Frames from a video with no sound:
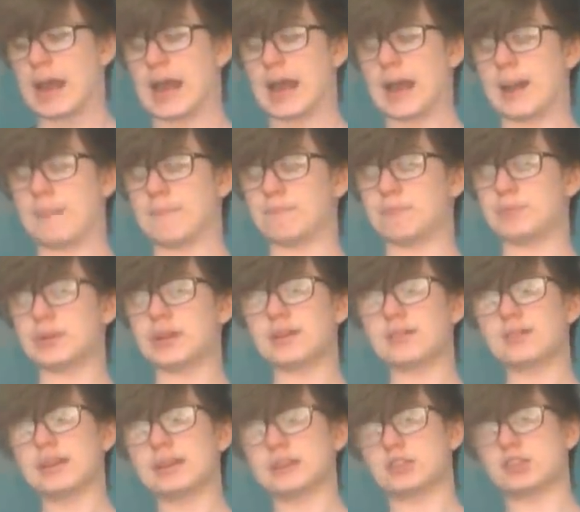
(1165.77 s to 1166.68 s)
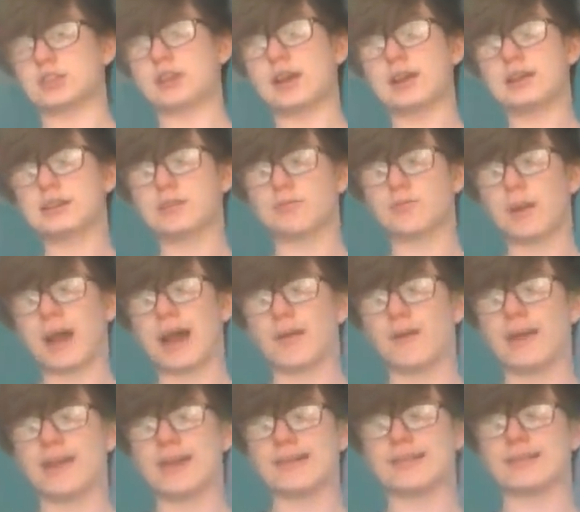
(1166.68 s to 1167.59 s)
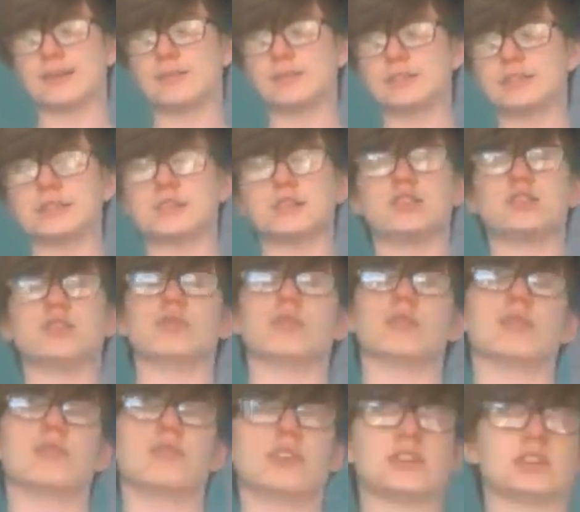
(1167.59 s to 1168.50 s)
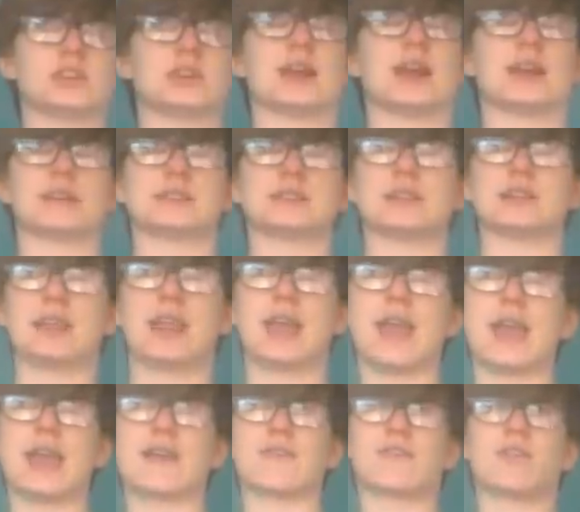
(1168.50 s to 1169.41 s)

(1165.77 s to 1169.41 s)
but its legislative power is limited to revision and delay.